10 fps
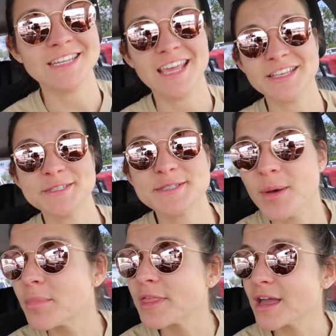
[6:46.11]
to get
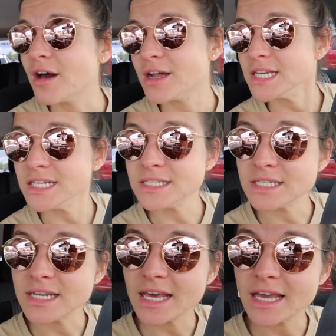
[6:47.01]
something on
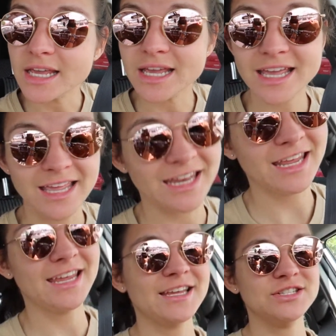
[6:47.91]
Yeezy Day, and
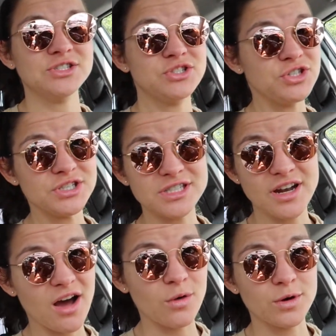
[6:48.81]
it is just
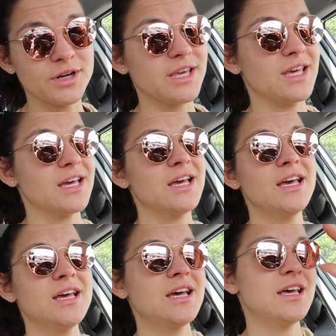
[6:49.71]
not working.
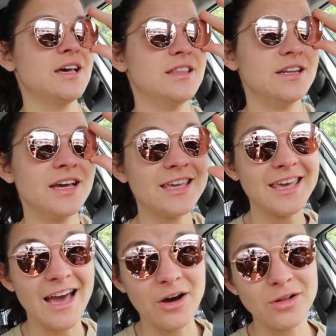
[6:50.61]
The
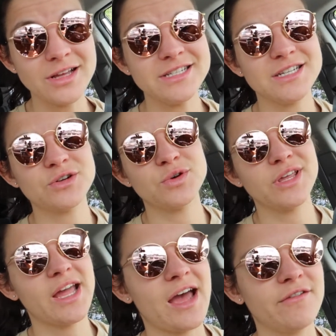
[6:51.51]
Nike outlet didn't
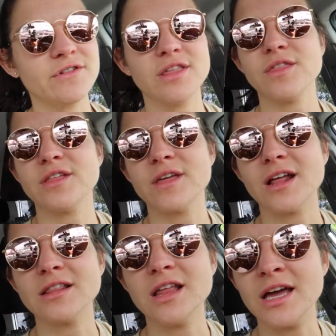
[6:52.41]
really have anything that
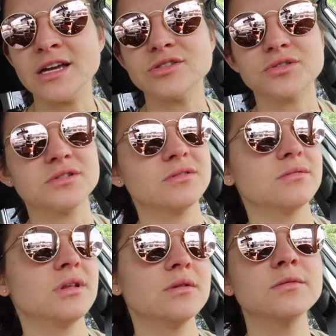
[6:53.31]
I liked, or
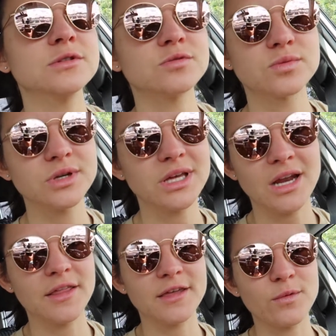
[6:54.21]
there was really
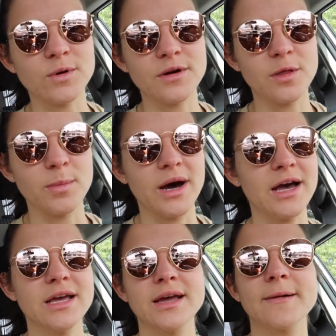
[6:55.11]
nothing worth
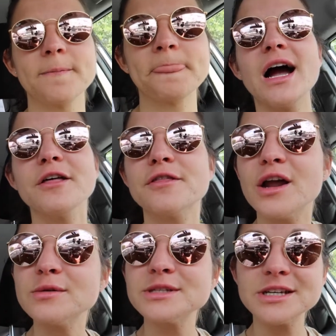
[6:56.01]
buying. I
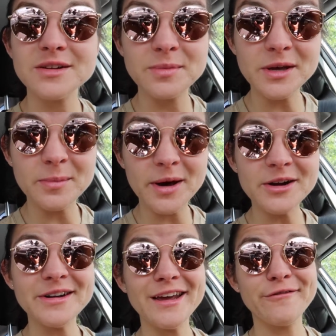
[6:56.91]
thought it was going to be a
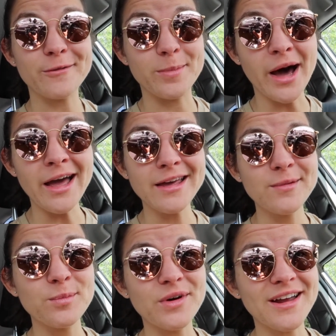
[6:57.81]
better day for
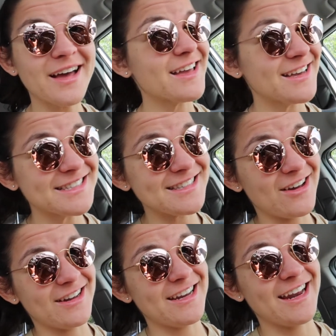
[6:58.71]
buying, but I guess
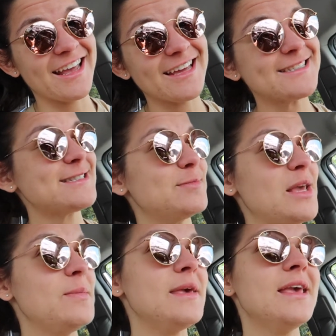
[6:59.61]
not, and I guess
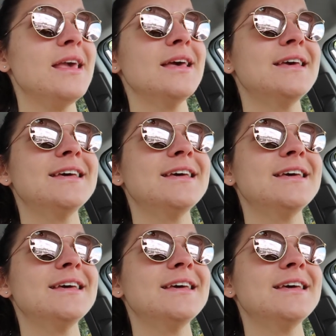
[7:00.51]
maybe